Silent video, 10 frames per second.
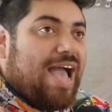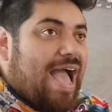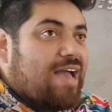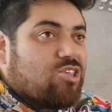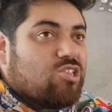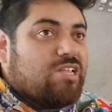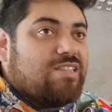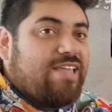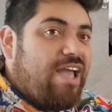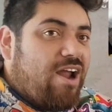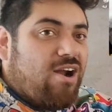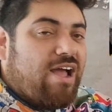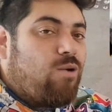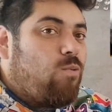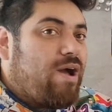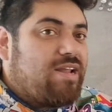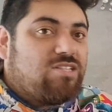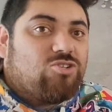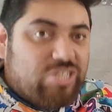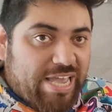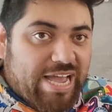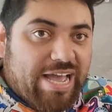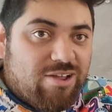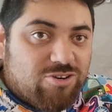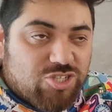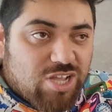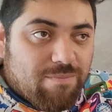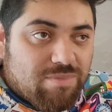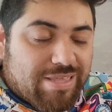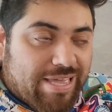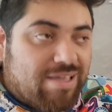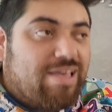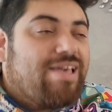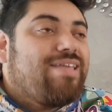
Ashley there and wanted to say hi or something.